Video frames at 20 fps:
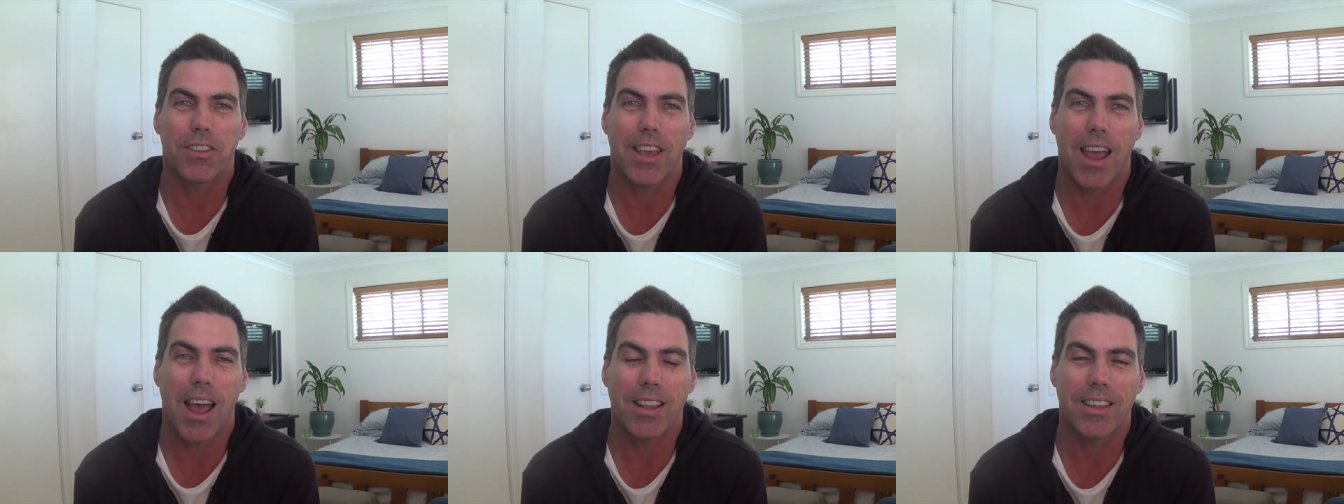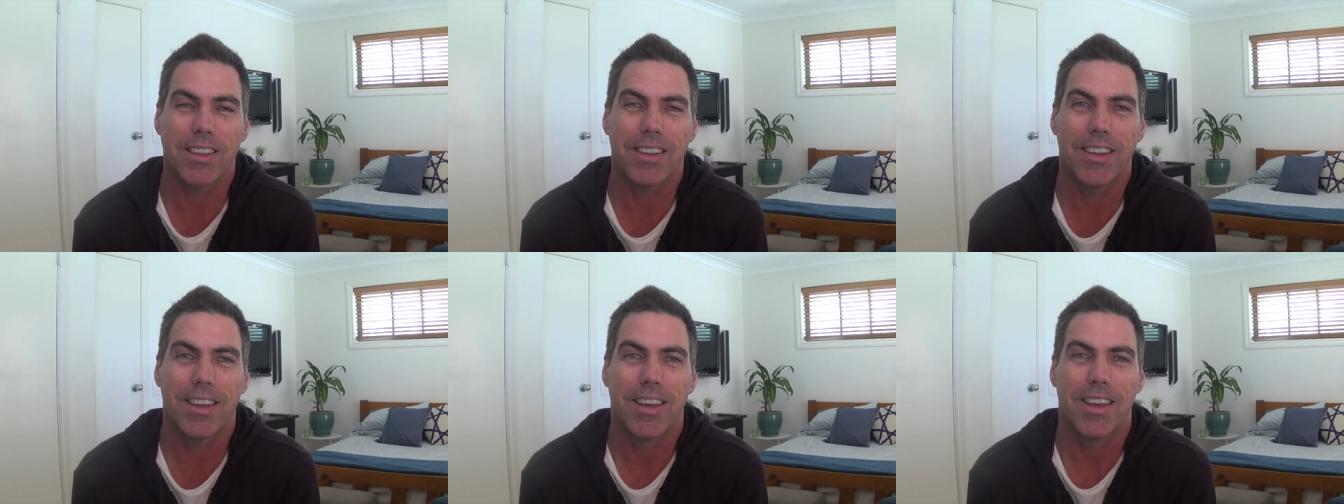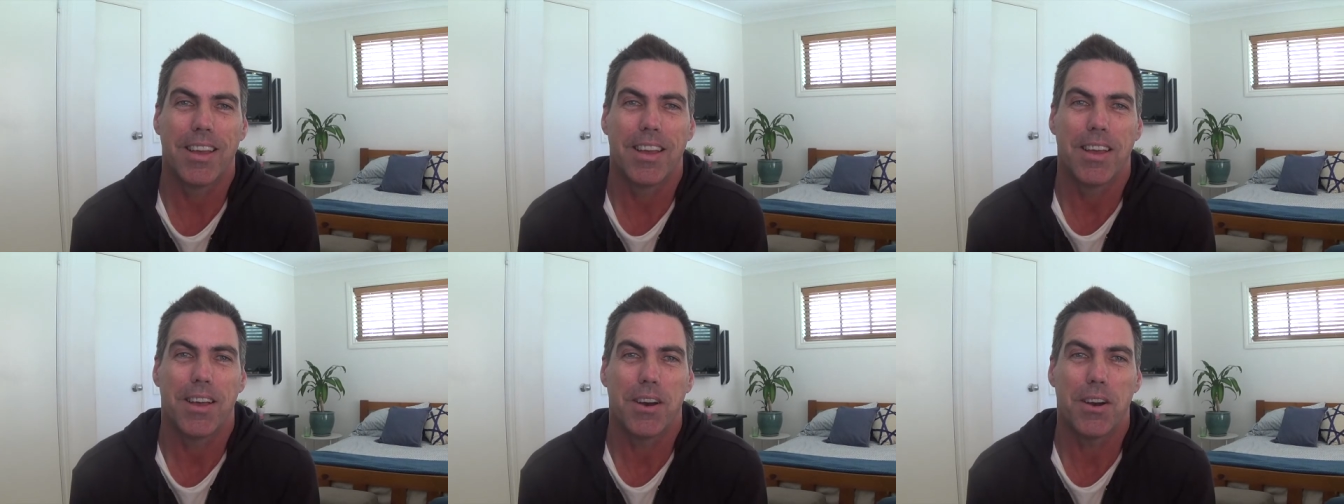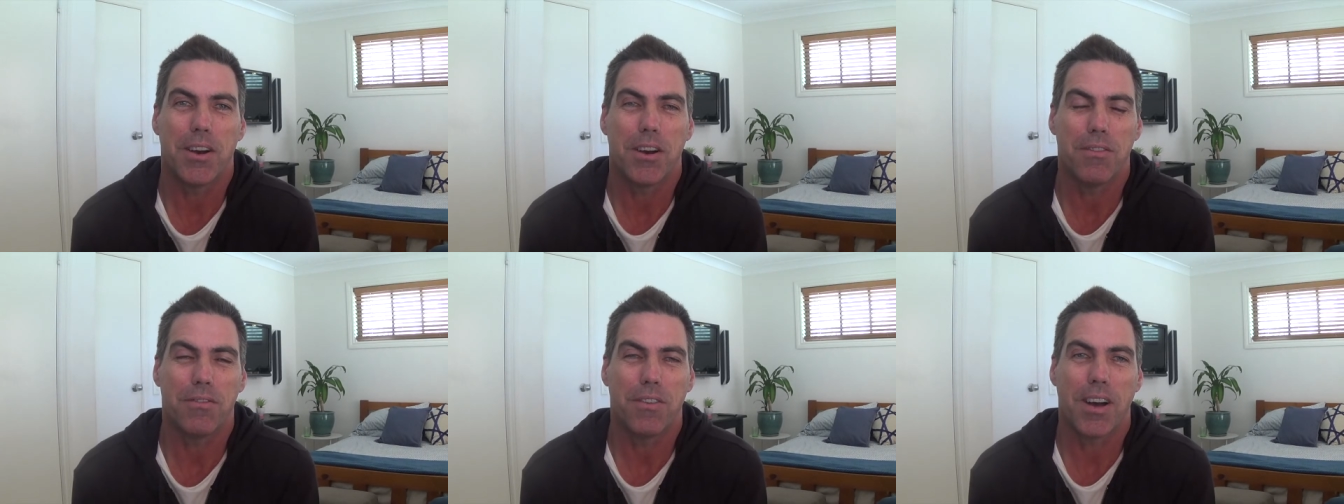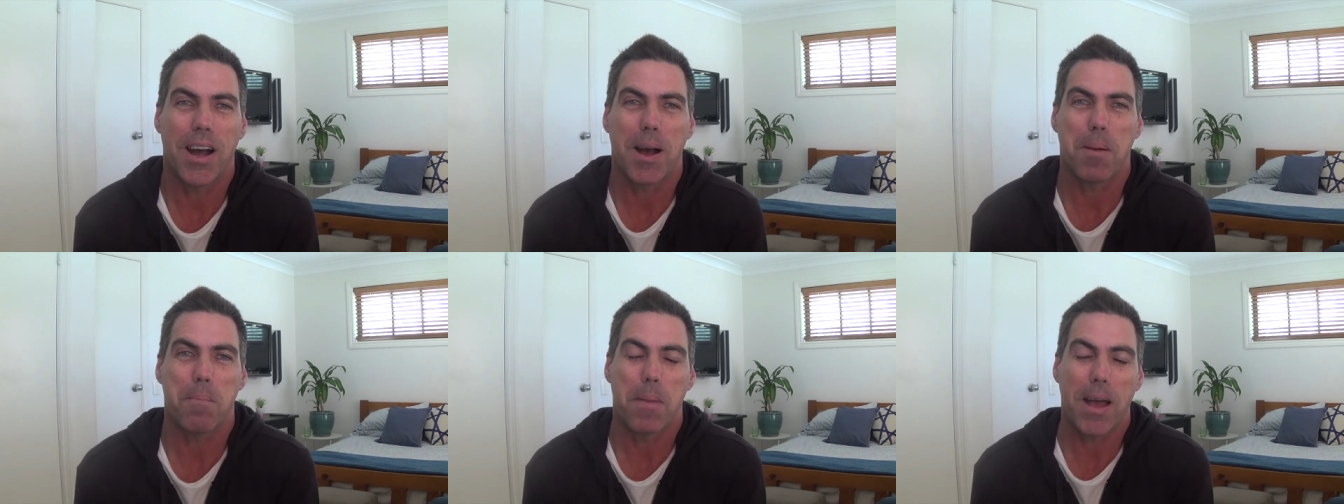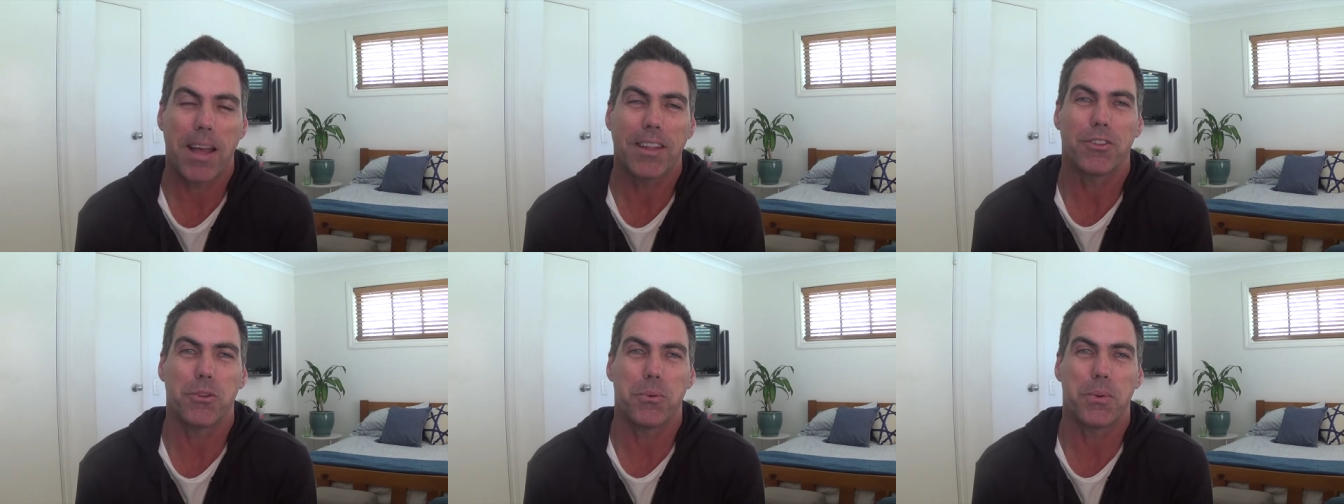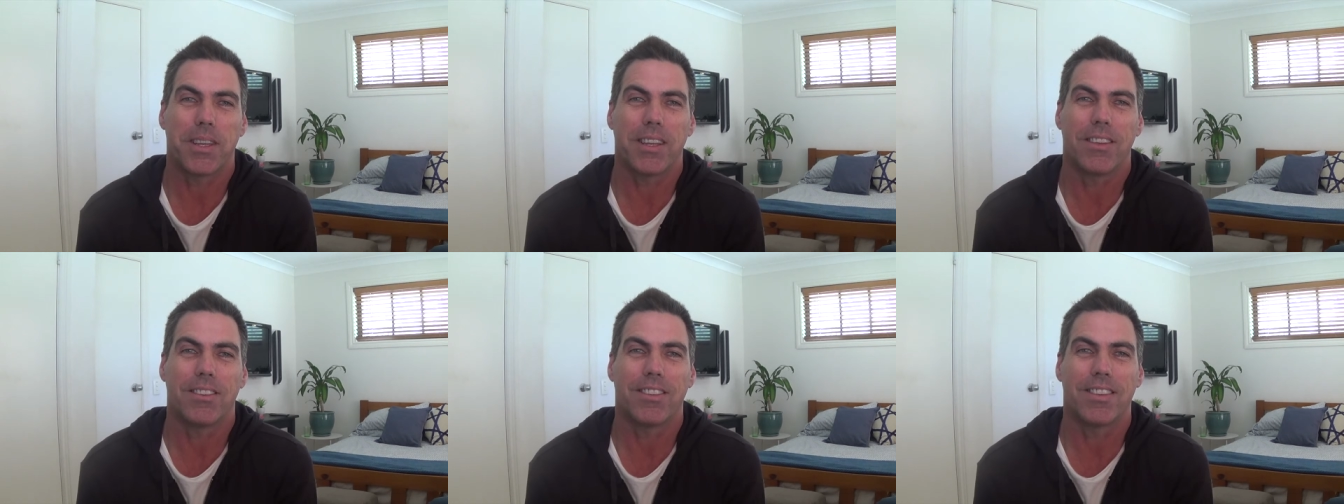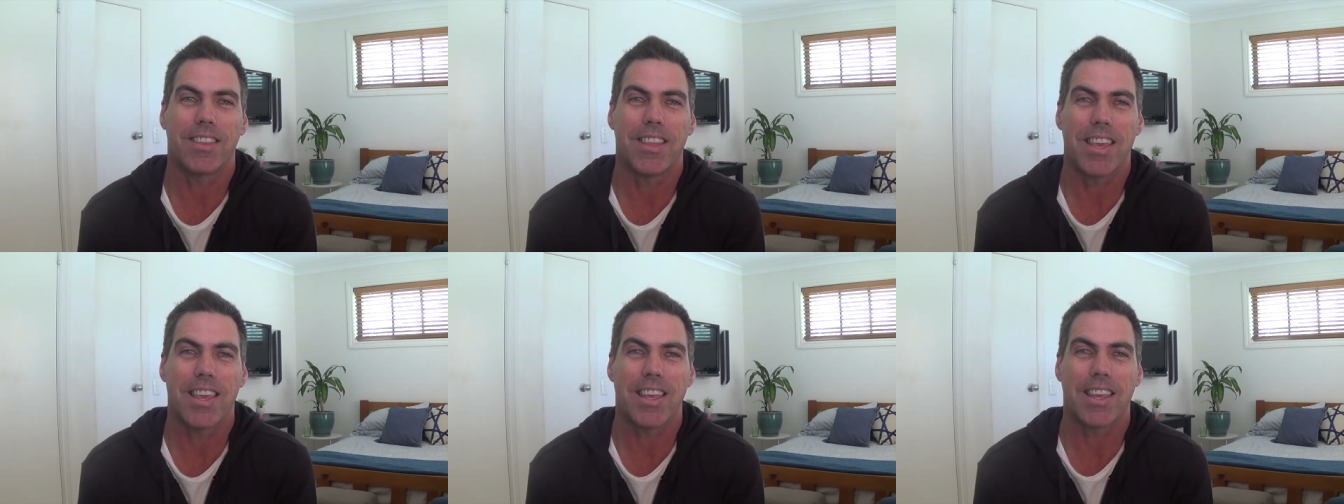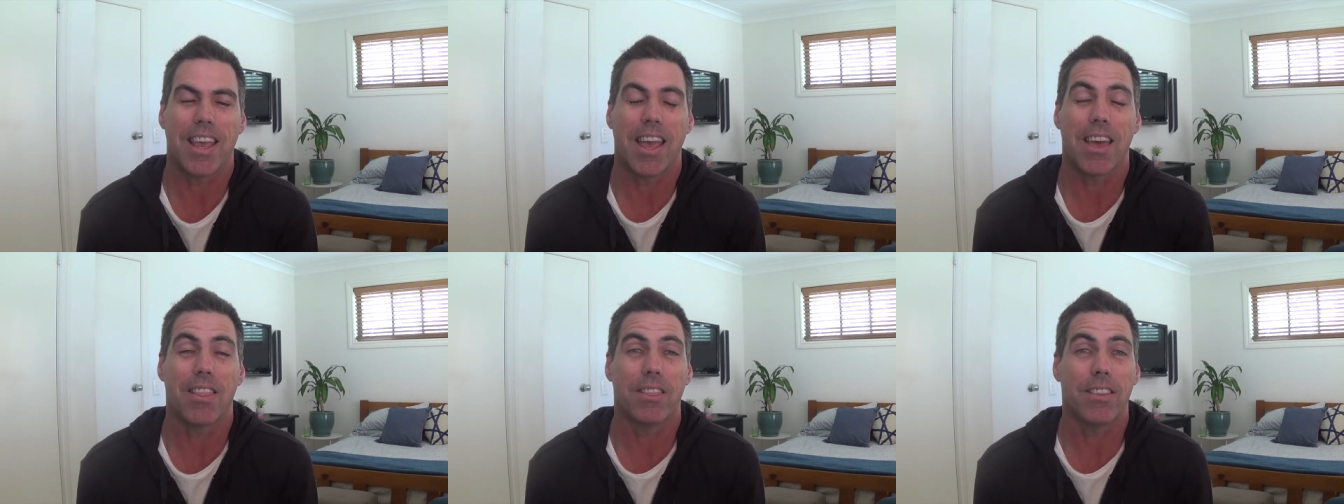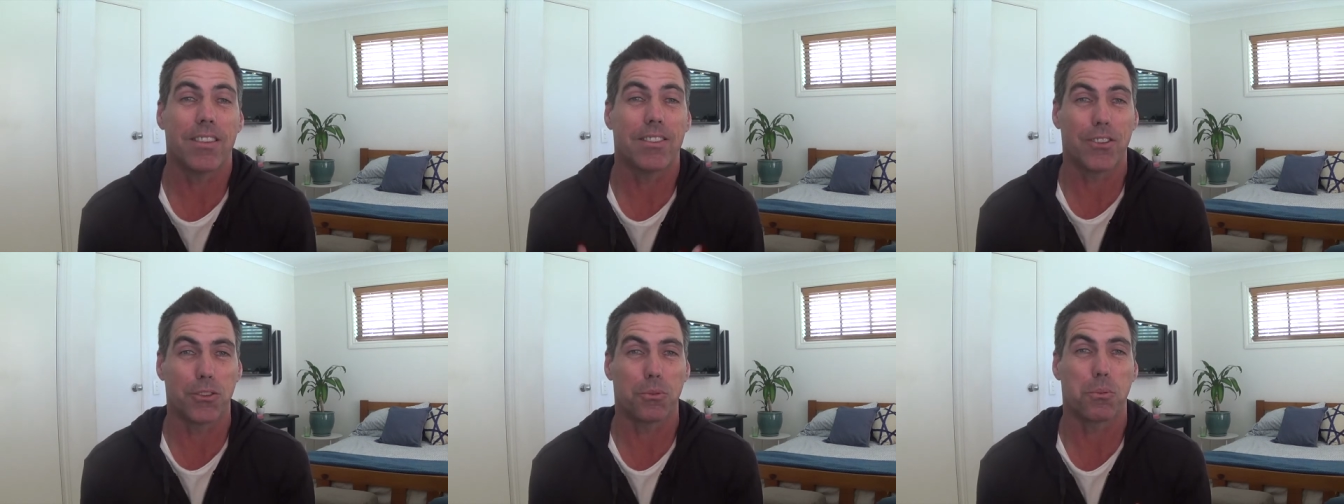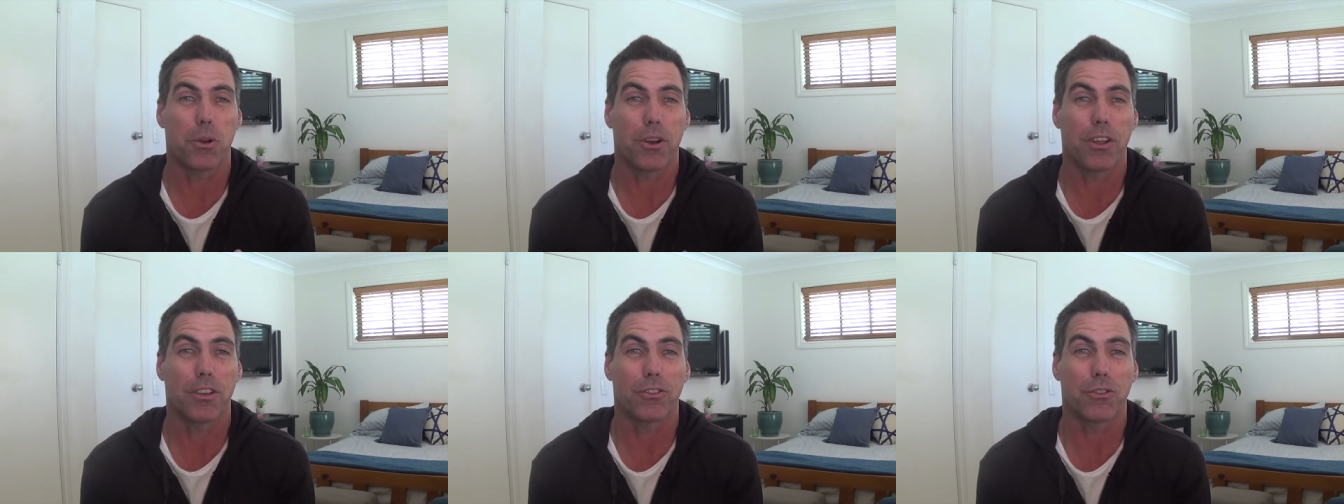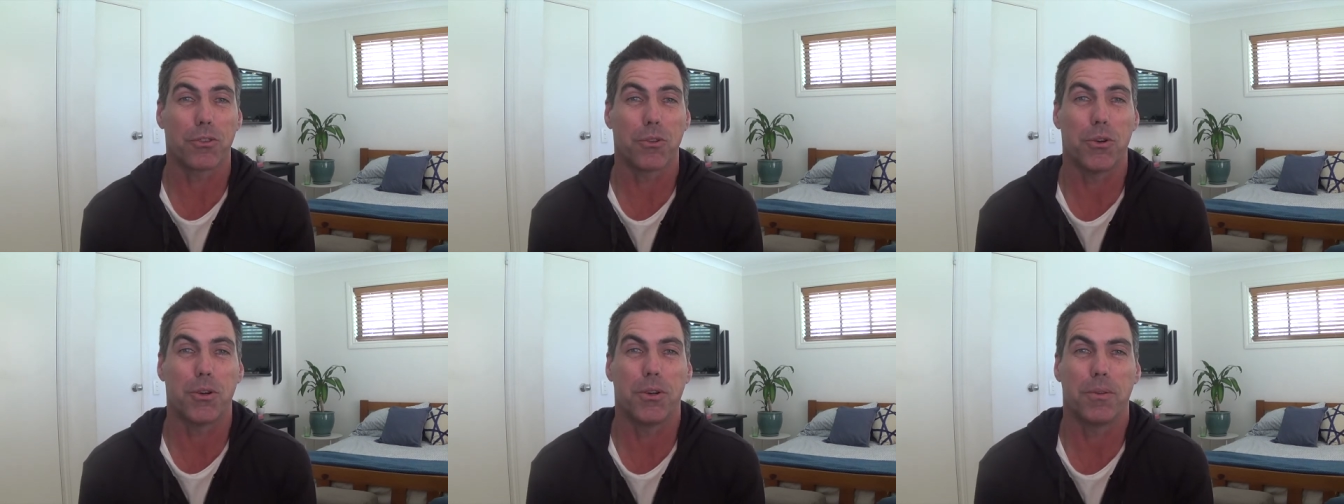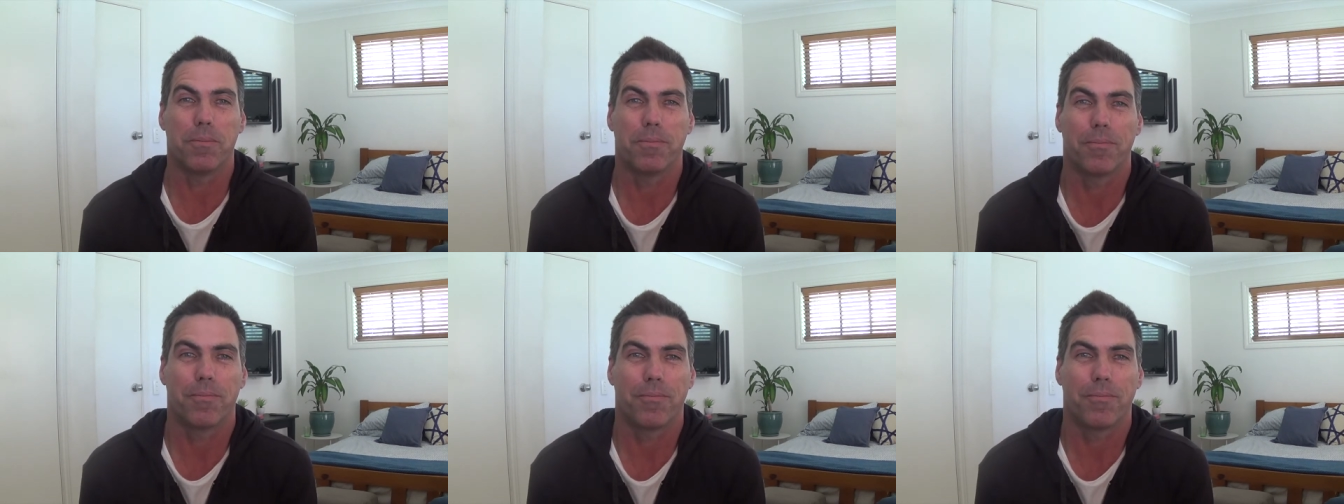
Talent of Matt doing his thing. And this is what I saw.